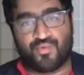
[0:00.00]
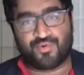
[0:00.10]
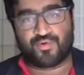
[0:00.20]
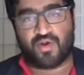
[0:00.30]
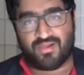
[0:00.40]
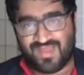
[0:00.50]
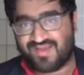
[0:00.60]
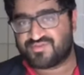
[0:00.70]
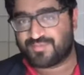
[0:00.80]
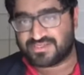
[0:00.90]
order our
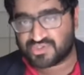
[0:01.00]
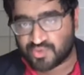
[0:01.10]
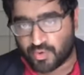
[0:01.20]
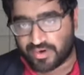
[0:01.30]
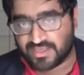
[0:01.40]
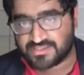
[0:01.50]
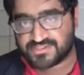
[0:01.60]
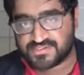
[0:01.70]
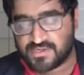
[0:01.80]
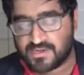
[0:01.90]
lives by stories.